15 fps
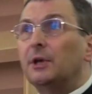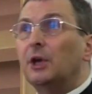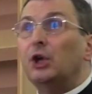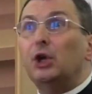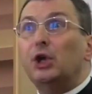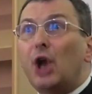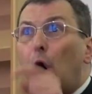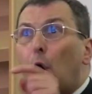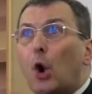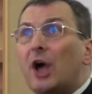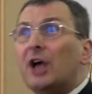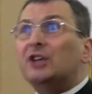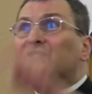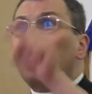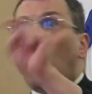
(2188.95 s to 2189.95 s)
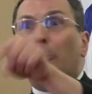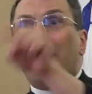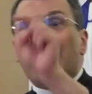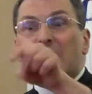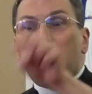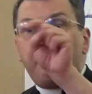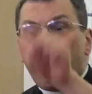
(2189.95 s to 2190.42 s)
So
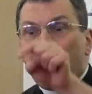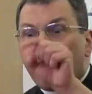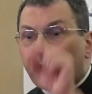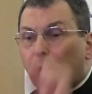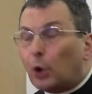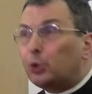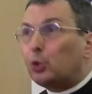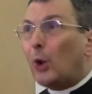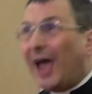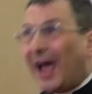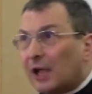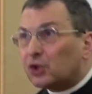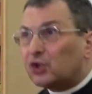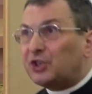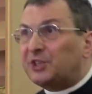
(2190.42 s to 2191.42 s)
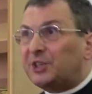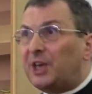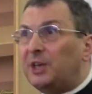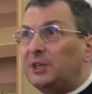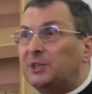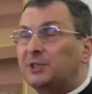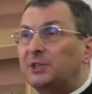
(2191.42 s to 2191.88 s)
many people go to hell, she
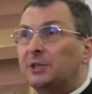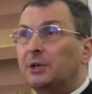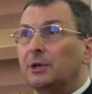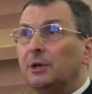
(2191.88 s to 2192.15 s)
says,